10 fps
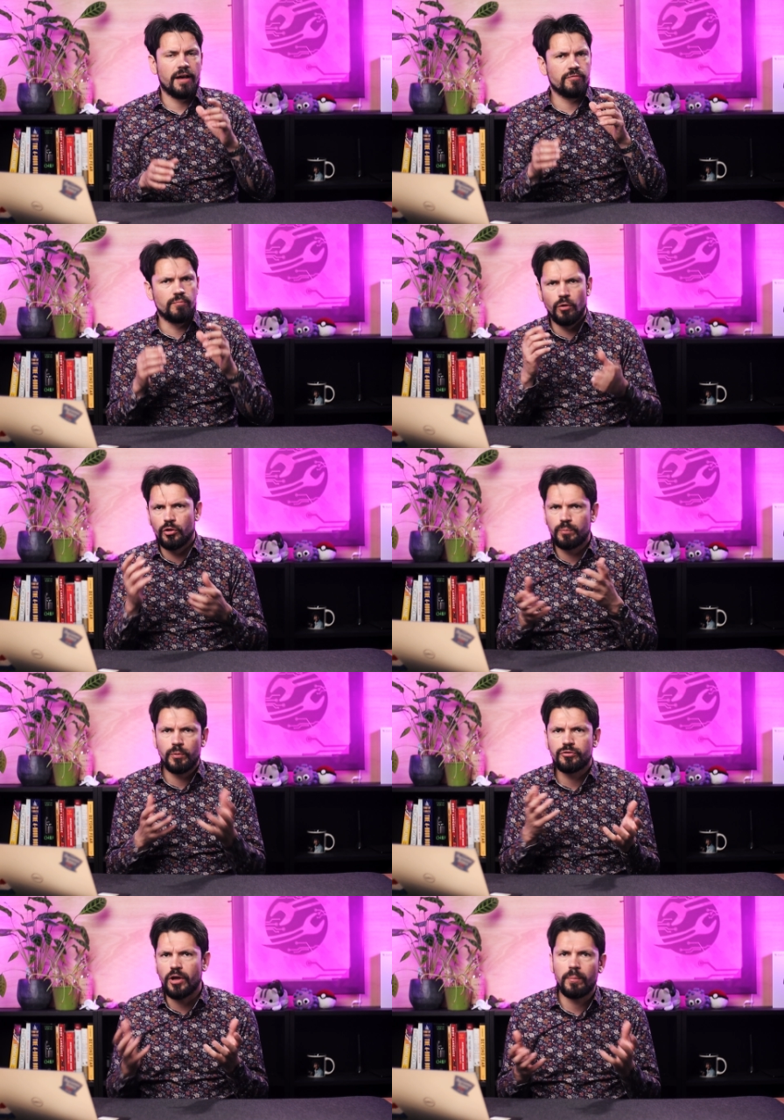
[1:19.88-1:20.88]
have
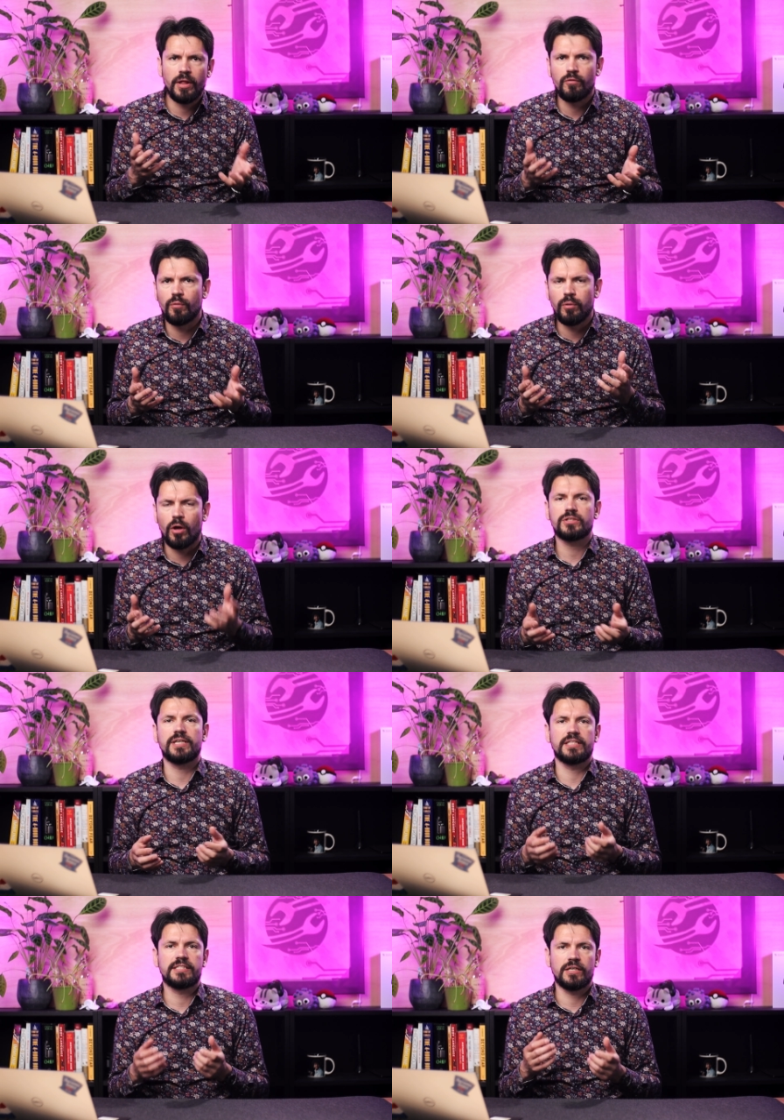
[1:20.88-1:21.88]
multiple top level blocks
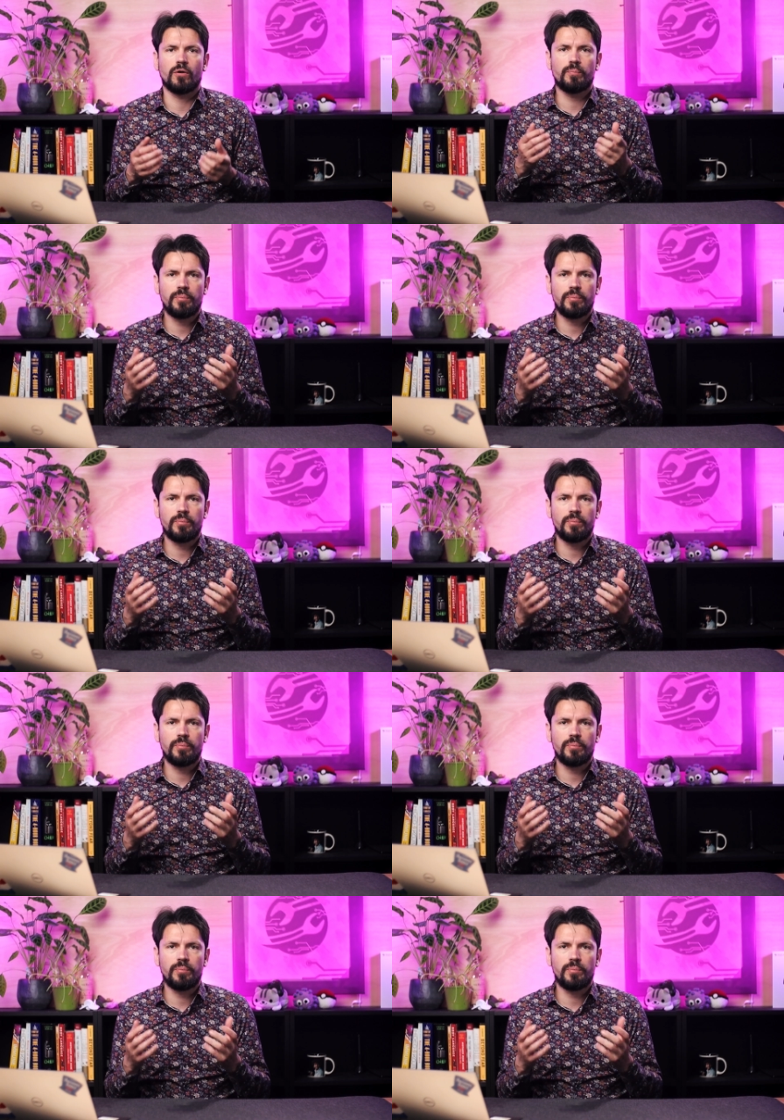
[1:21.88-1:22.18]
in a single